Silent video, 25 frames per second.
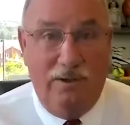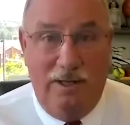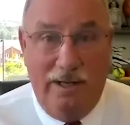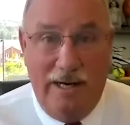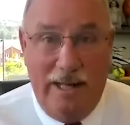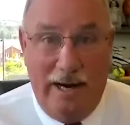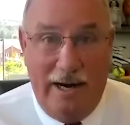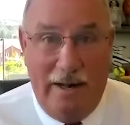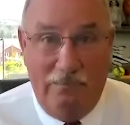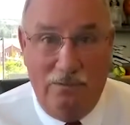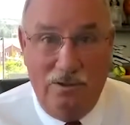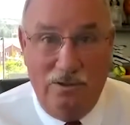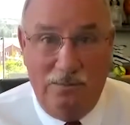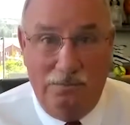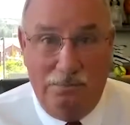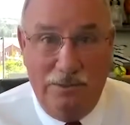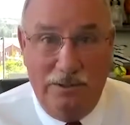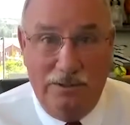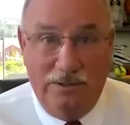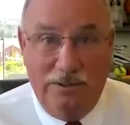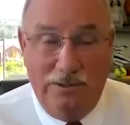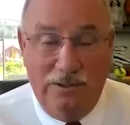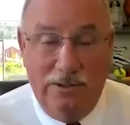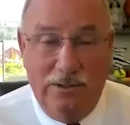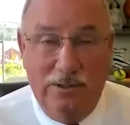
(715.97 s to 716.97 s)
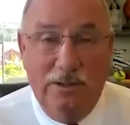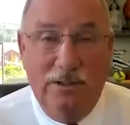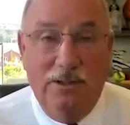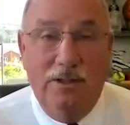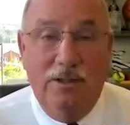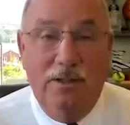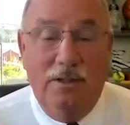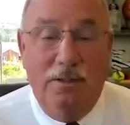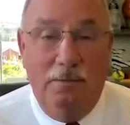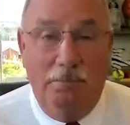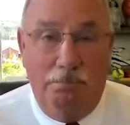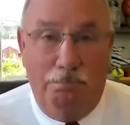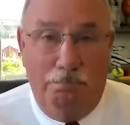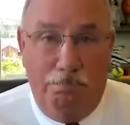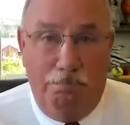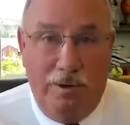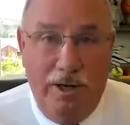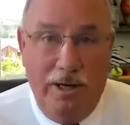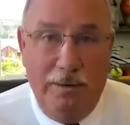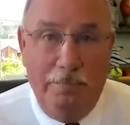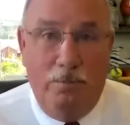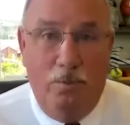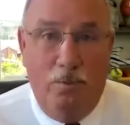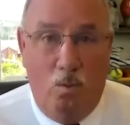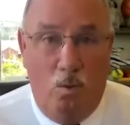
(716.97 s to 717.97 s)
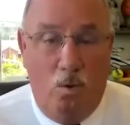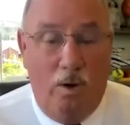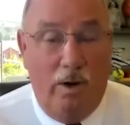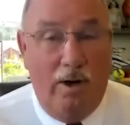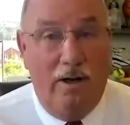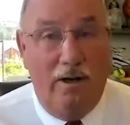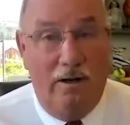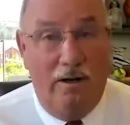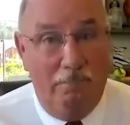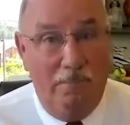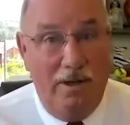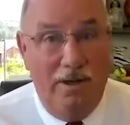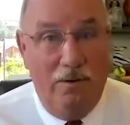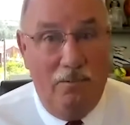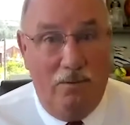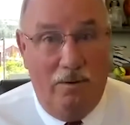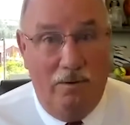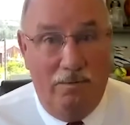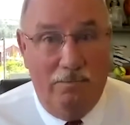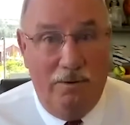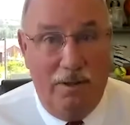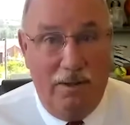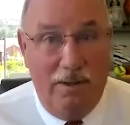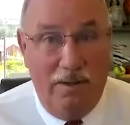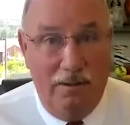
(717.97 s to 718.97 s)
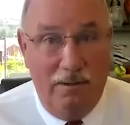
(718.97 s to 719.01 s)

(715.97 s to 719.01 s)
that I was busy, people wanted to meet with me.